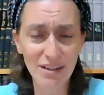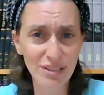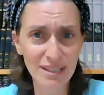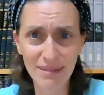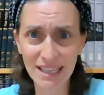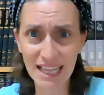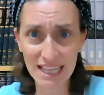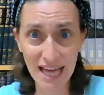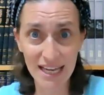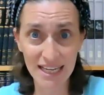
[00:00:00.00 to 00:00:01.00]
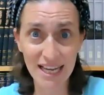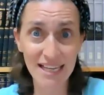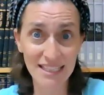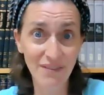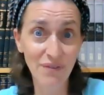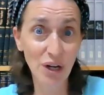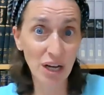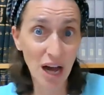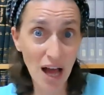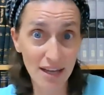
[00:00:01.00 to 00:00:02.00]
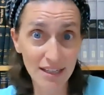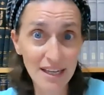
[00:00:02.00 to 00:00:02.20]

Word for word: or something like that, in case he forgot.